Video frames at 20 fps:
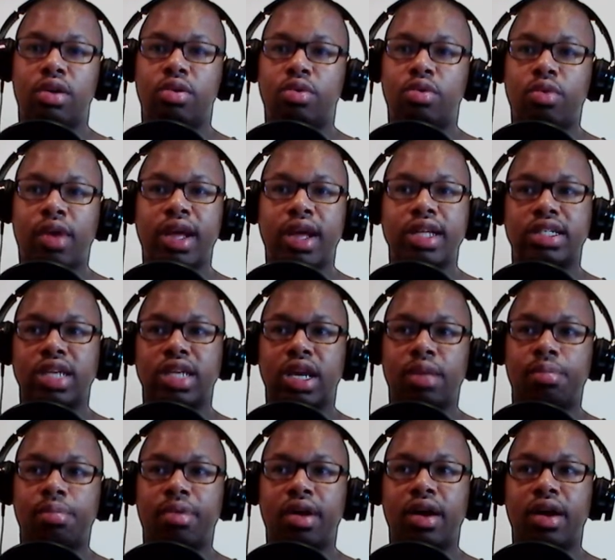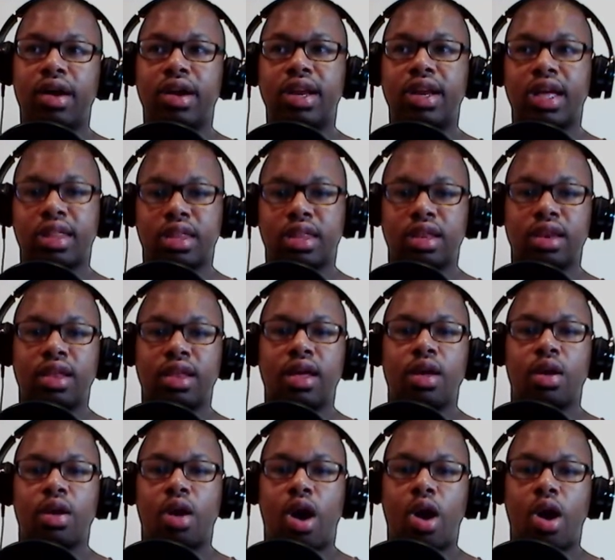Great team player. He doesn't
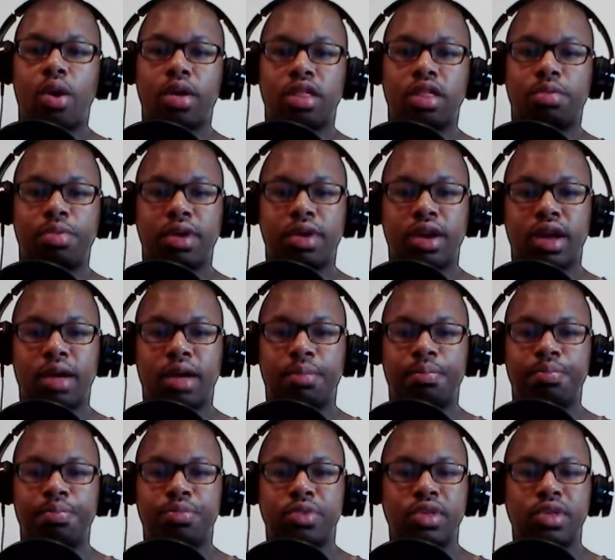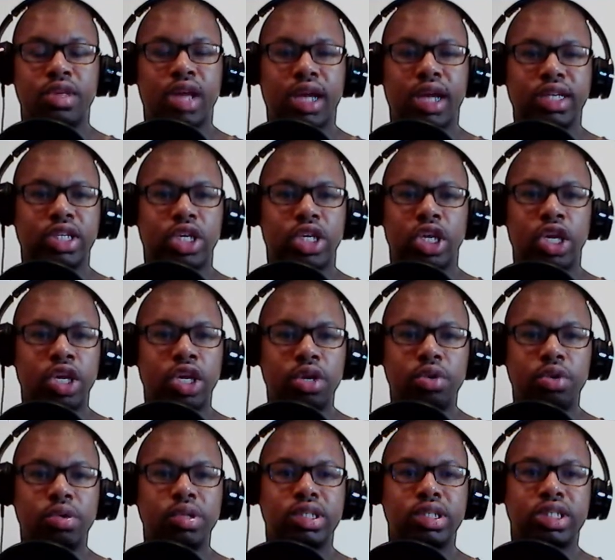always put up like
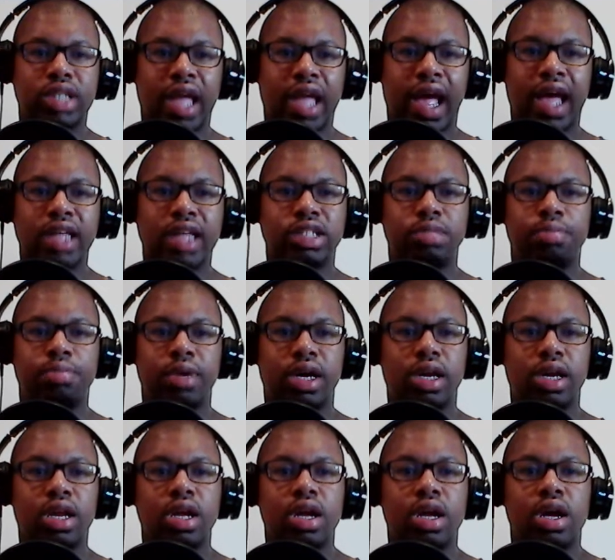huge stats, but